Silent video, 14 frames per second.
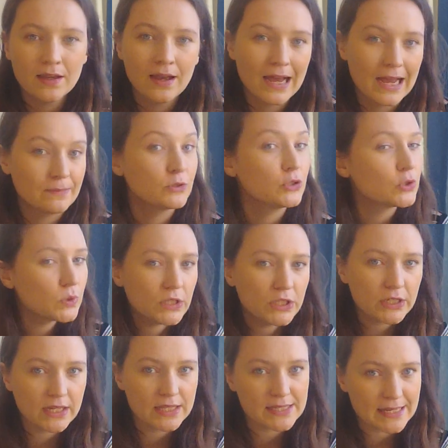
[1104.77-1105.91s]
I'm sure you
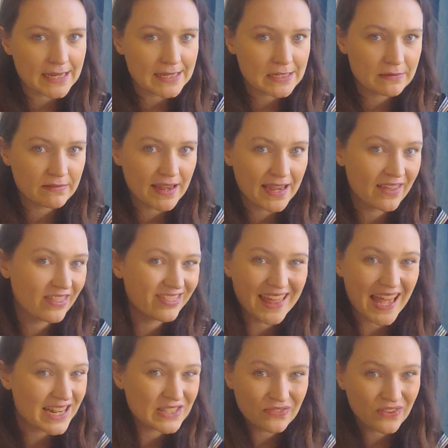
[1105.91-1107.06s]
can say to me,
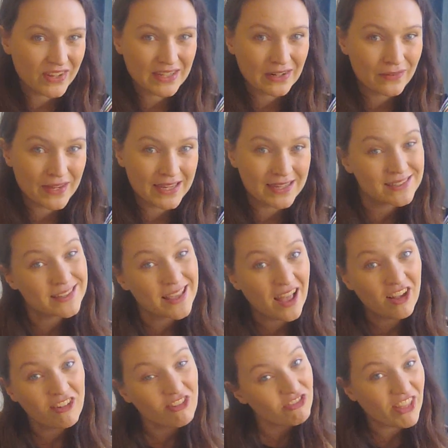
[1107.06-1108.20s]
"That's fine, Louise.
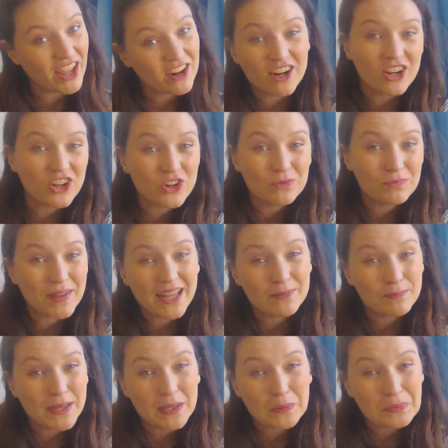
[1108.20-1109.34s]
There are good and bad
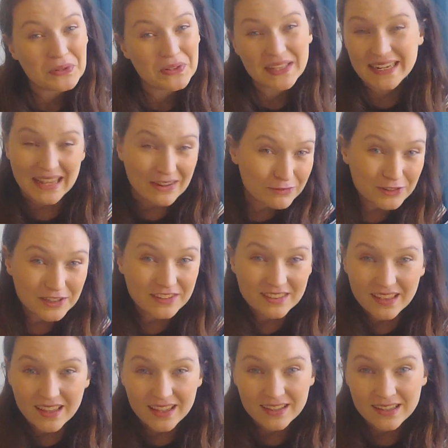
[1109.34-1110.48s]
people in
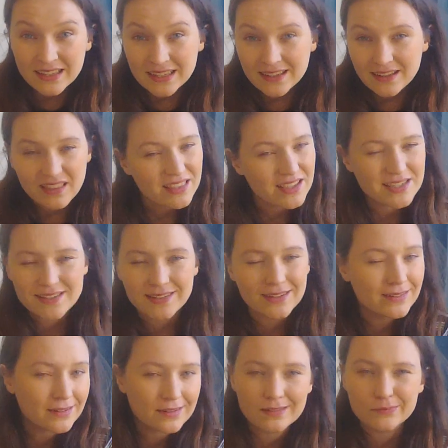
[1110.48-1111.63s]
everything." This still
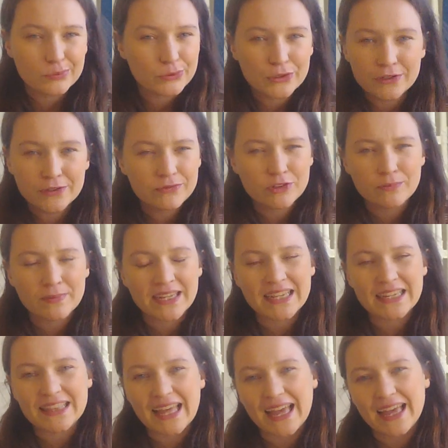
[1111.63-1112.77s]
doesn't prove to me
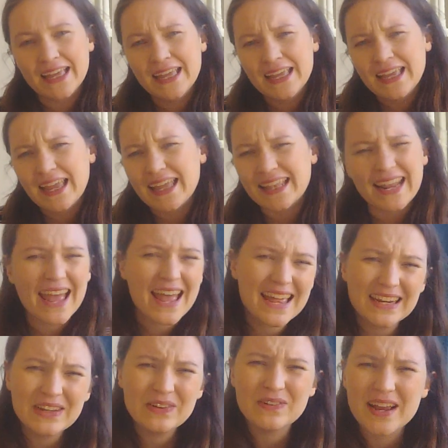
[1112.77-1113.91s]
that in
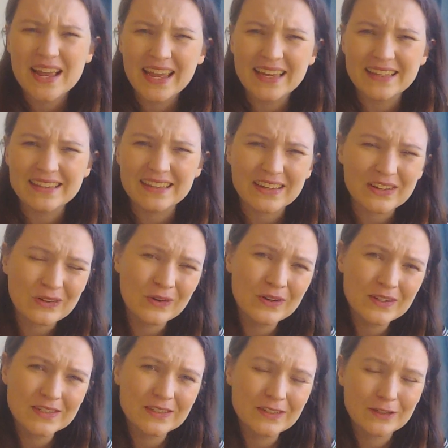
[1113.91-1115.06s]
any way that
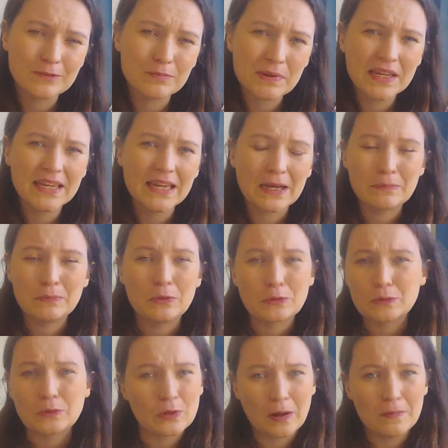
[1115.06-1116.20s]
God could be a
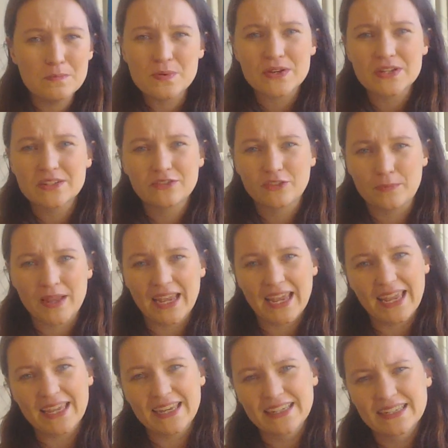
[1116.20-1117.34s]
moral compass for
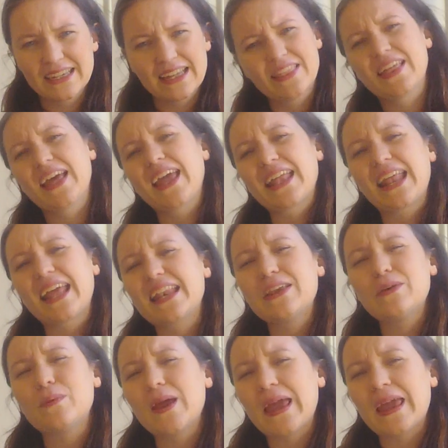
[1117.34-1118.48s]
me, that in any
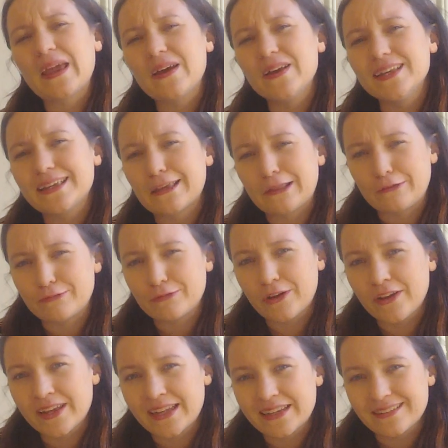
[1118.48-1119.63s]
way I could
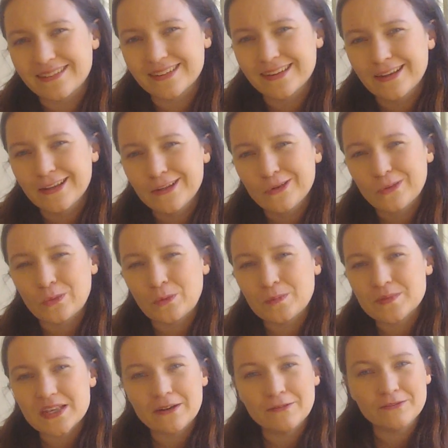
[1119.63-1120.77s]
find norms
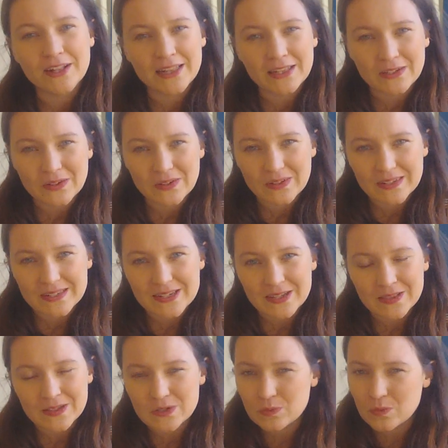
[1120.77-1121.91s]
and values in
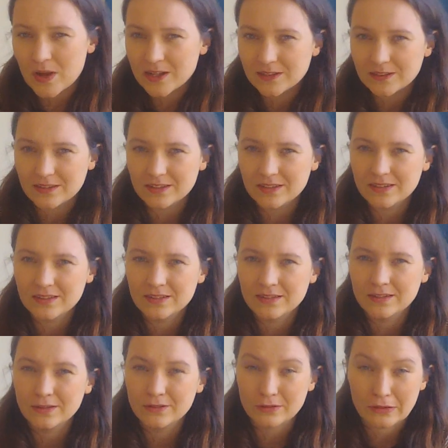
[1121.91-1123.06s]
this world
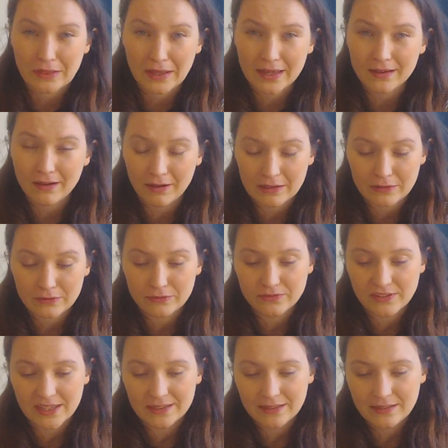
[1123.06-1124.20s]
through that kind of
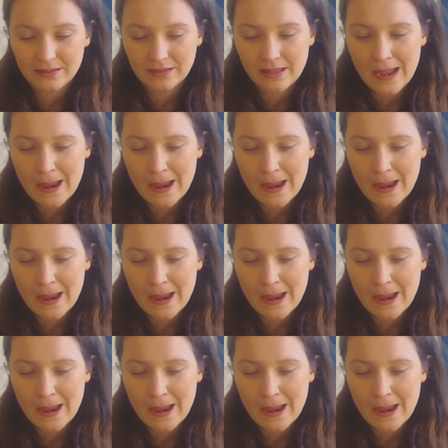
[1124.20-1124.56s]
faith.